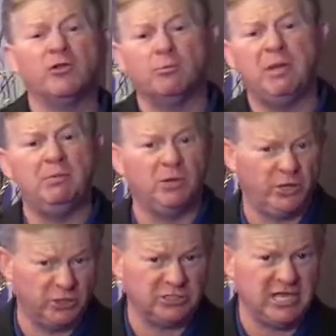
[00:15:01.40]
other people
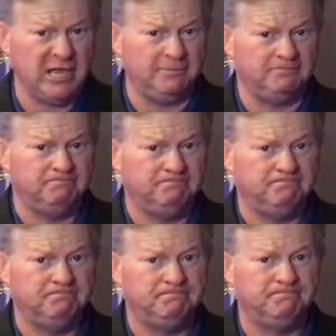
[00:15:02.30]
on your team.
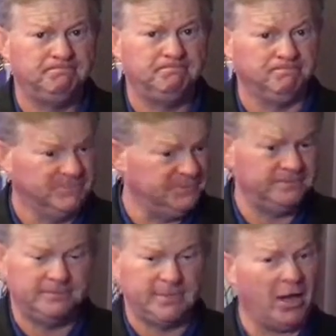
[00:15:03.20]

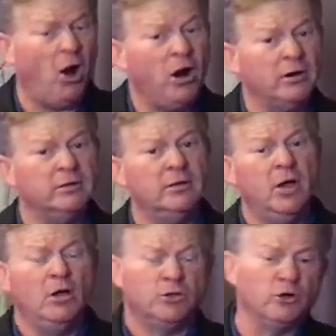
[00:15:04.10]
They are.
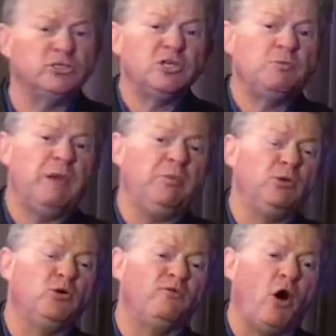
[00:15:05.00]
Those are the
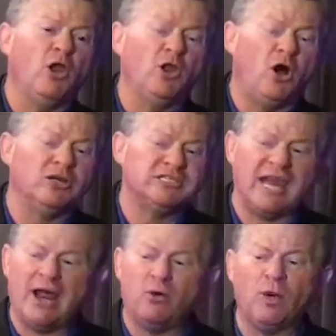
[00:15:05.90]
people who've all along
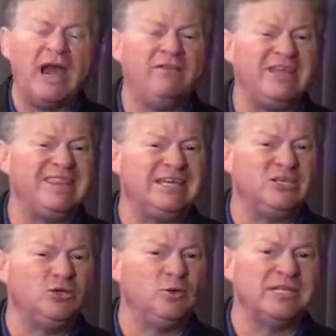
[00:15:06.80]
said, I don't want to have anything
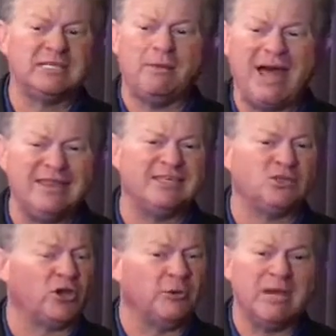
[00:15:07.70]
to do with this. I'm out of
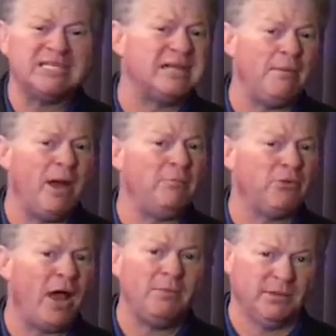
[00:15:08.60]
this argument. It's not my
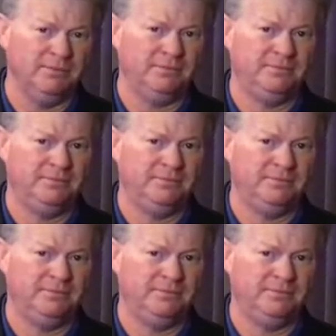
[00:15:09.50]
problem.